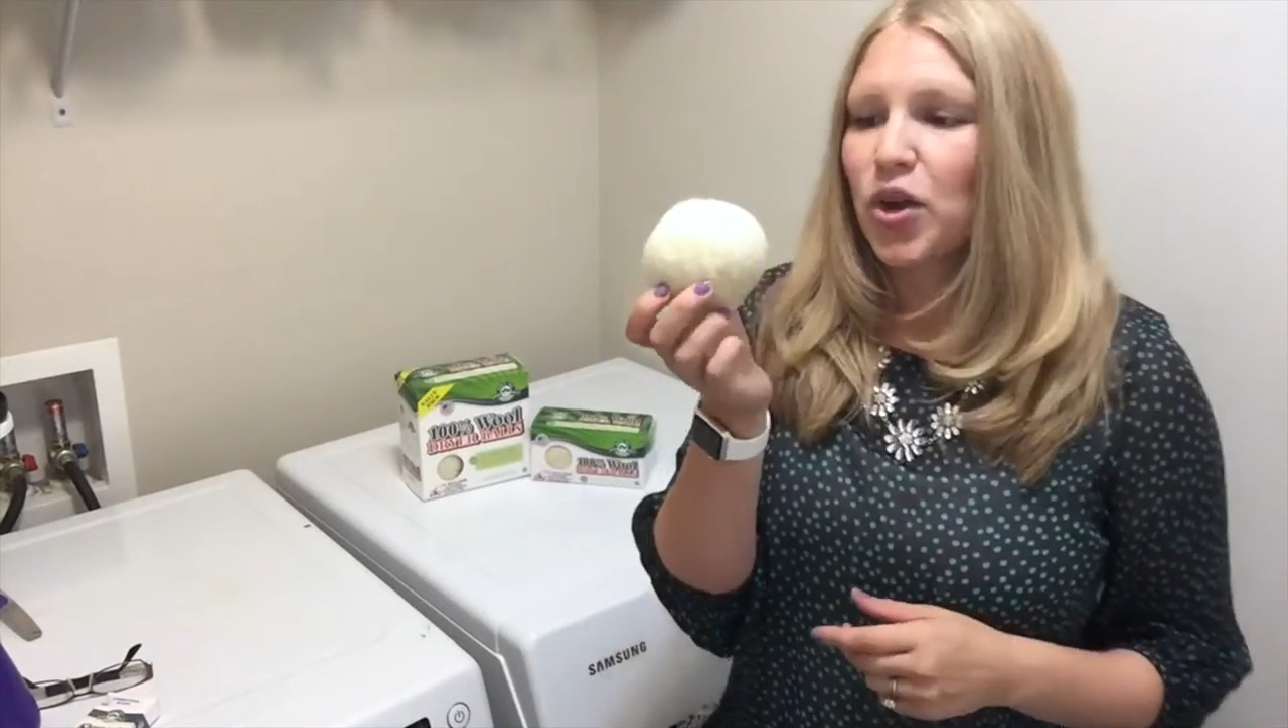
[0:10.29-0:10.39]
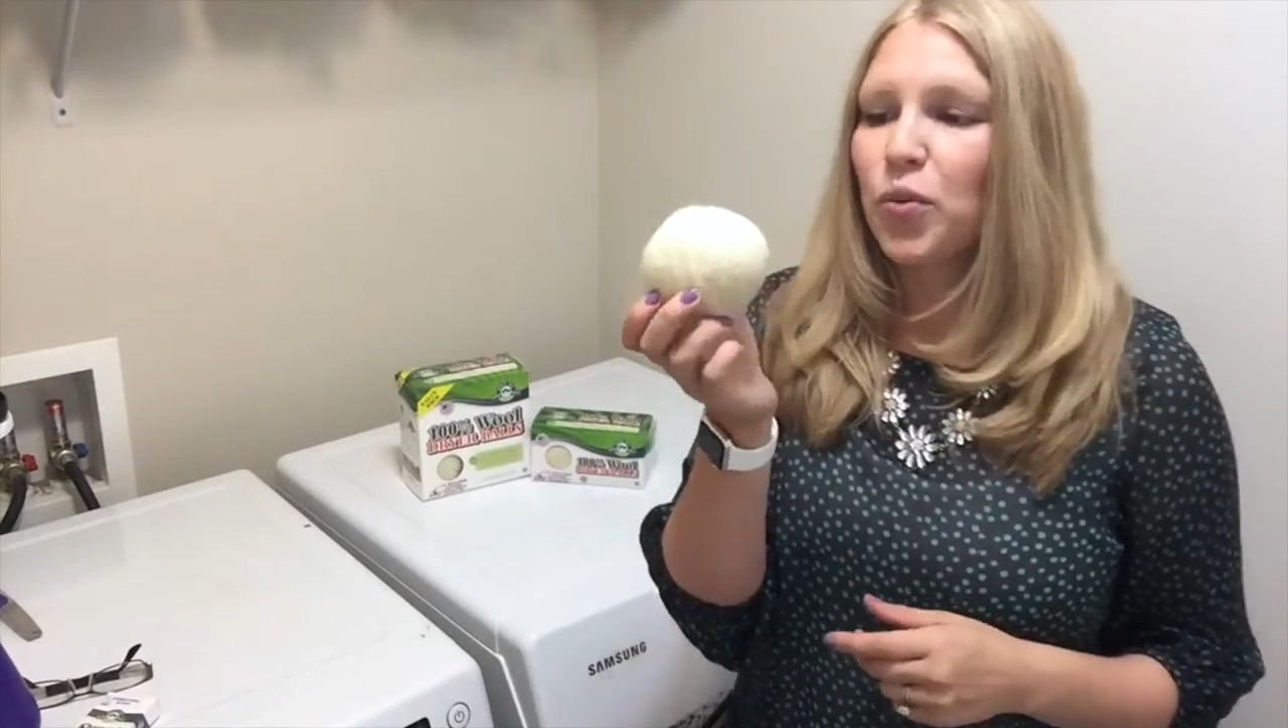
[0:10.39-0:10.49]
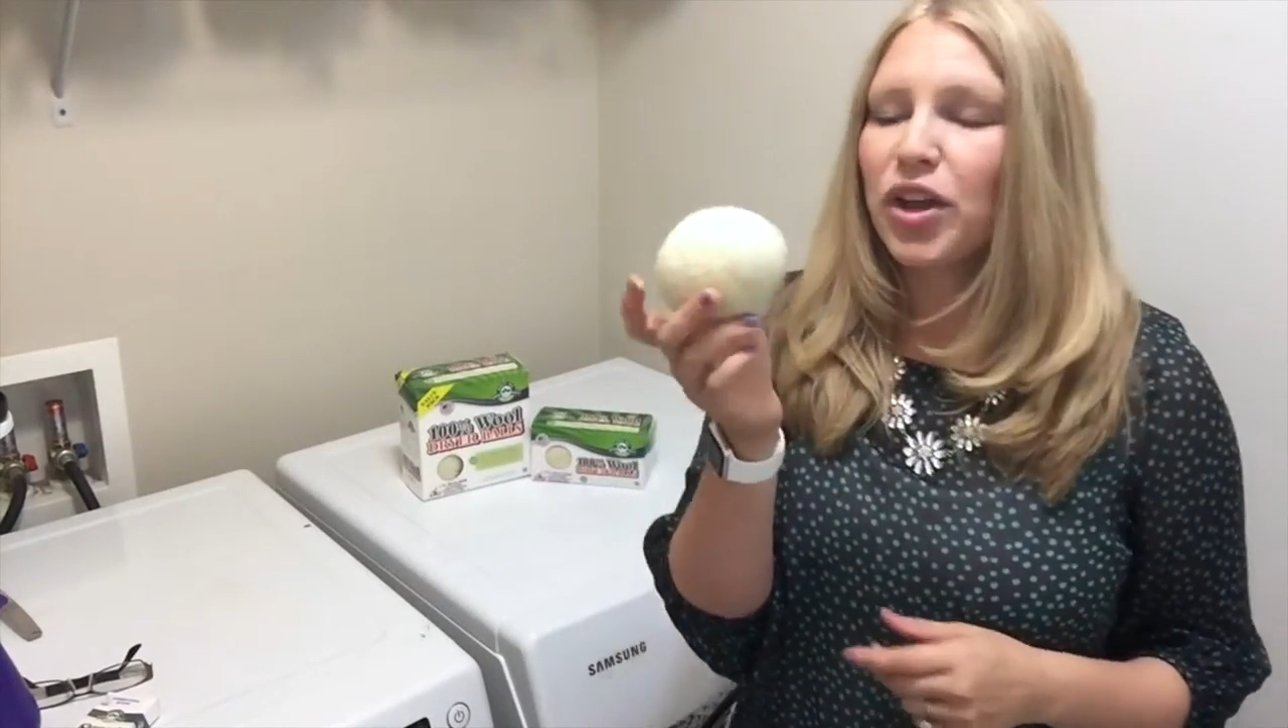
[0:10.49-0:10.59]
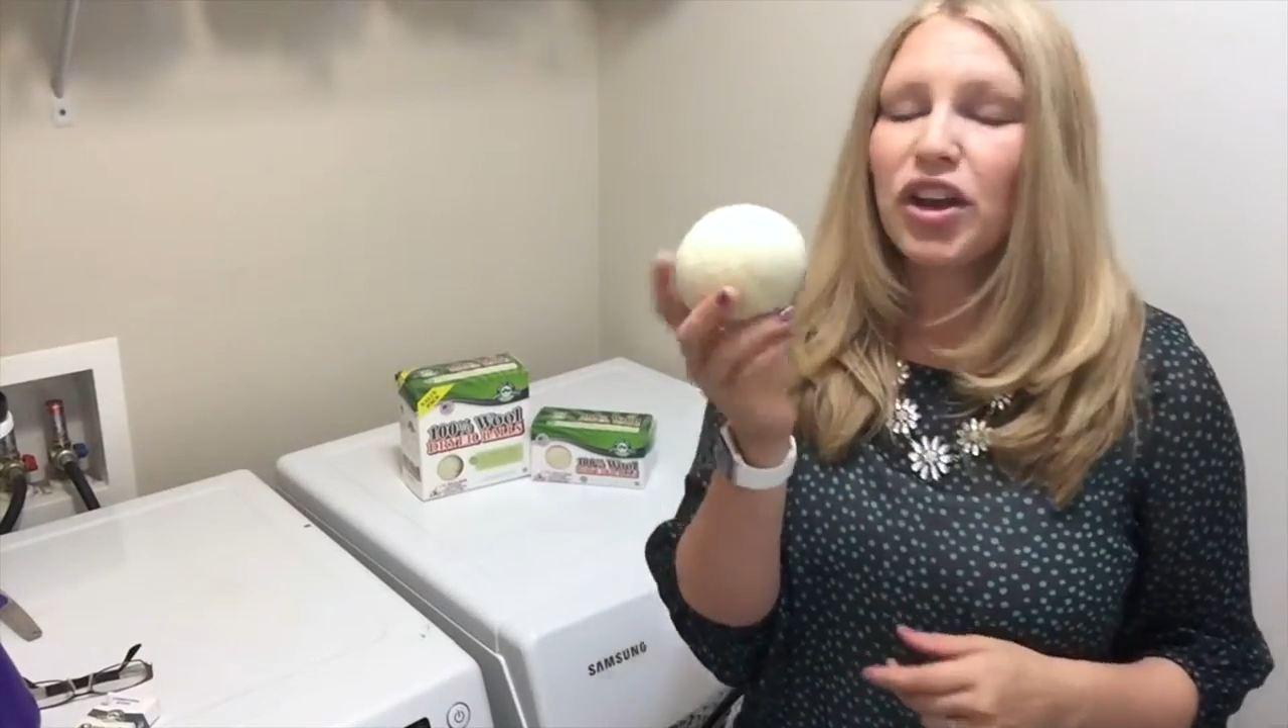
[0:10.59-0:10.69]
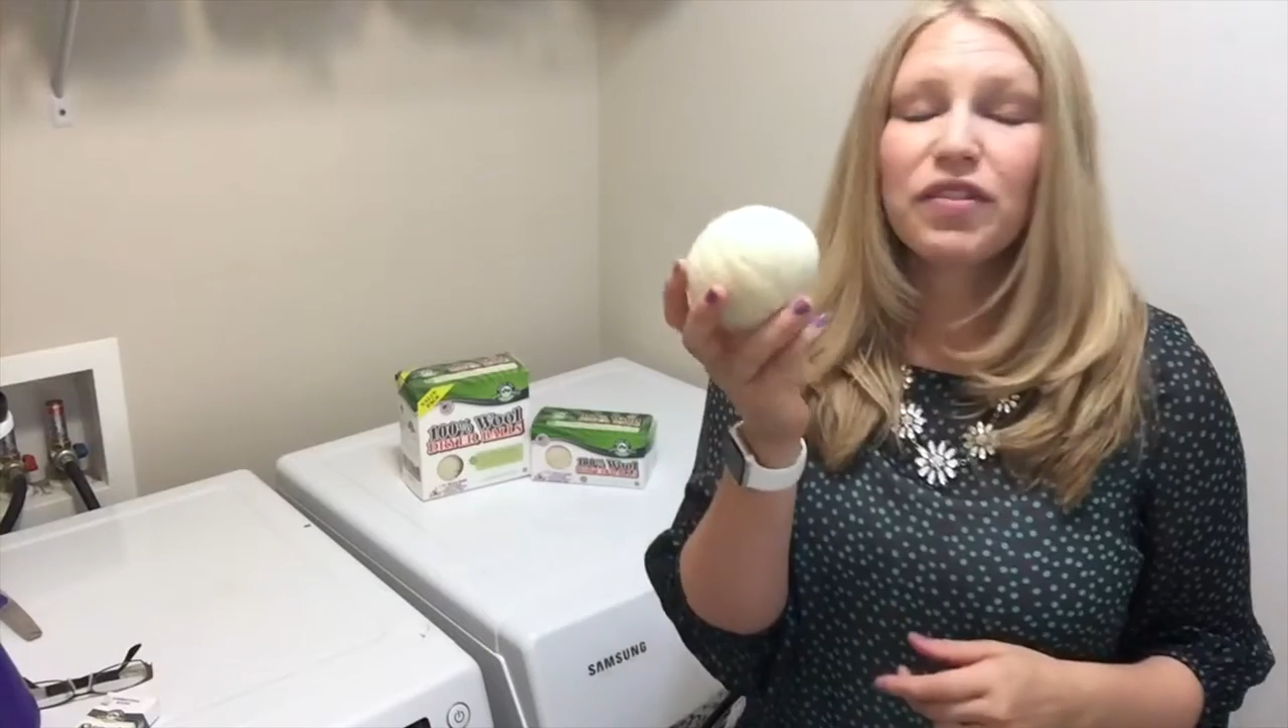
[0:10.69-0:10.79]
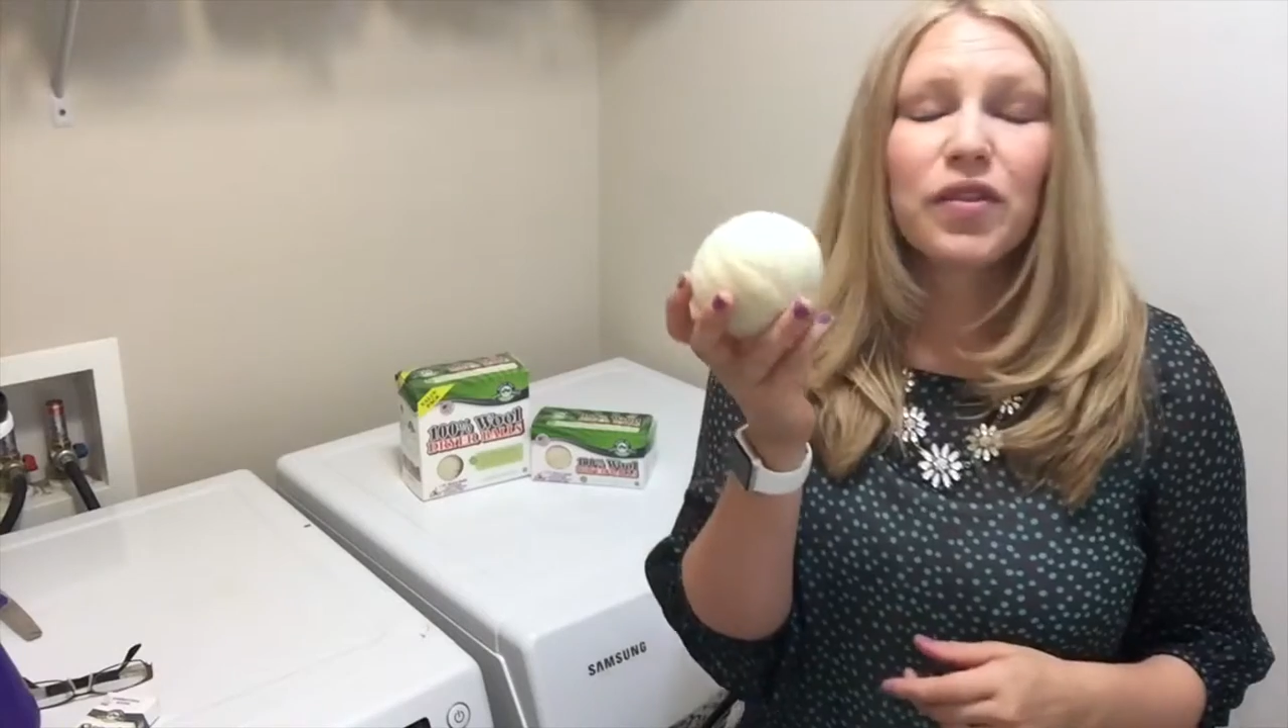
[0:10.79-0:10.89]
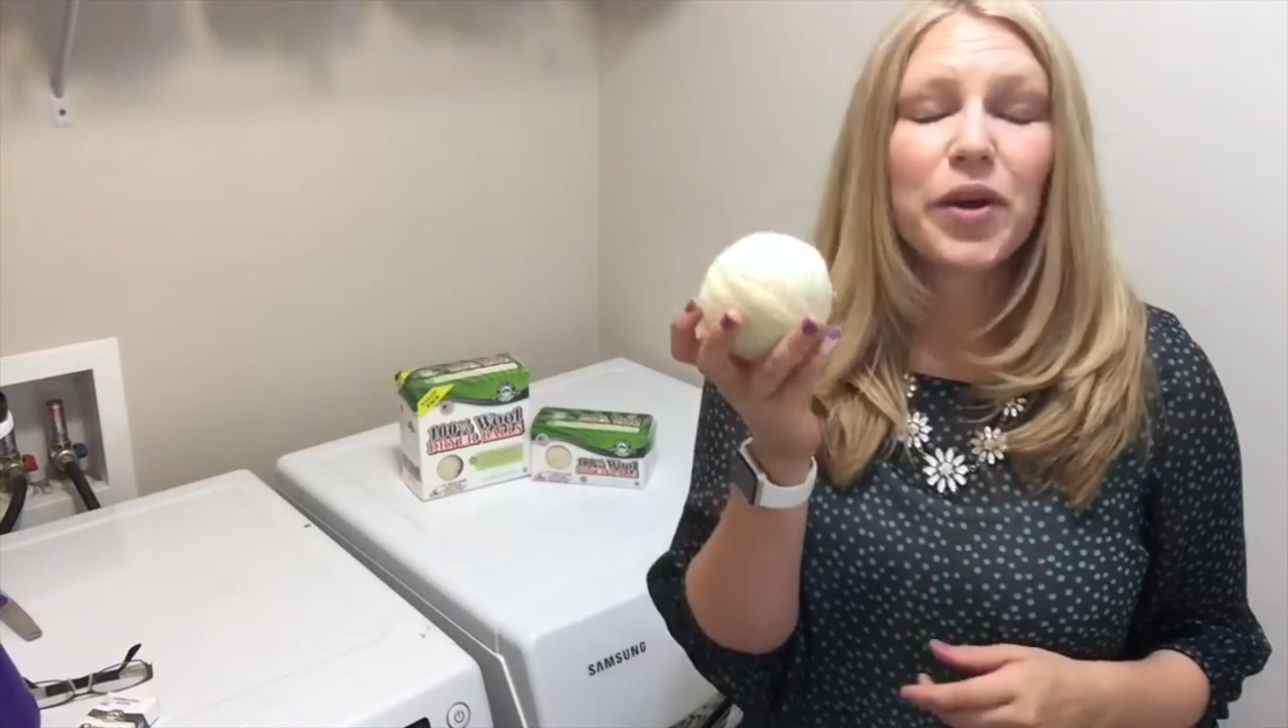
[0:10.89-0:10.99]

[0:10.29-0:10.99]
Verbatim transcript: We offer